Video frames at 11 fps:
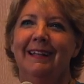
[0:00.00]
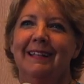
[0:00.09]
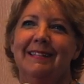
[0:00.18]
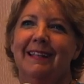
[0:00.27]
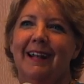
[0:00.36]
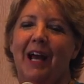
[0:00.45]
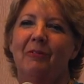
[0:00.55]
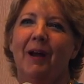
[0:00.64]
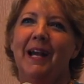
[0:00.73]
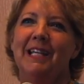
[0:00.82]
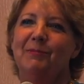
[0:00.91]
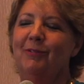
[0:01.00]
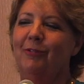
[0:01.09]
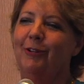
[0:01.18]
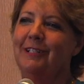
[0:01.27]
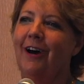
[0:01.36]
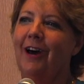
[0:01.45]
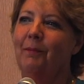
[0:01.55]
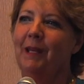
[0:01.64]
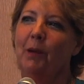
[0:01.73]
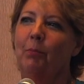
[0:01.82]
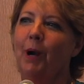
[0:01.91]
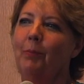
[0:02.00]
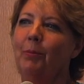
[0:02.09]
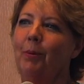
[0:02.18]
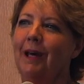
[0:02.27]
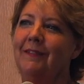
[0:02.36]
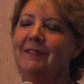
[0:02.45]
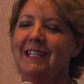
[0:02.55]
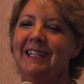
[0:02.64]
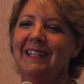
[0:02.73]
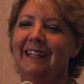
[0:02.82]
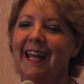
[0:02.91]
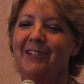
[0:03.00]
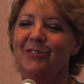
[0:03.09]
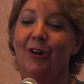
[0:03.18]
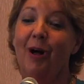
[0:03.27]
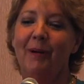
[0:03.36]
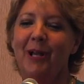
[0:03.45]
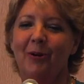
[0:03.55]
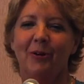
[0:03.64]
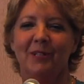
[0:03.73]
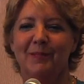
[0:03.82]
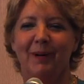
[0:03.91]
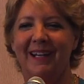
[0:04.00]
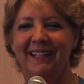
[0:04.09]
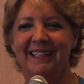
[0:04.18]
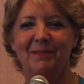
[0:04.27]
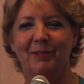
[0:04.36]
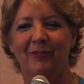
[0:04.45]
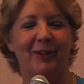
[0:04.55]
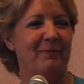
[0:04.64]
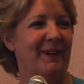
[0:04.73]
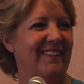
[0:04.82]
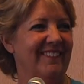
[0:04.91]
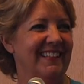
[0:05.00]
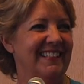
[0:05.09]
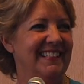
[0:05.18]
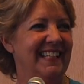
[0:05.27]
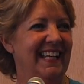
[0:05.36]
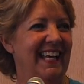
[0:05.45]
He said, I rise before dawn, make a proper pot of tea, and answer all my correspondence before breakfast.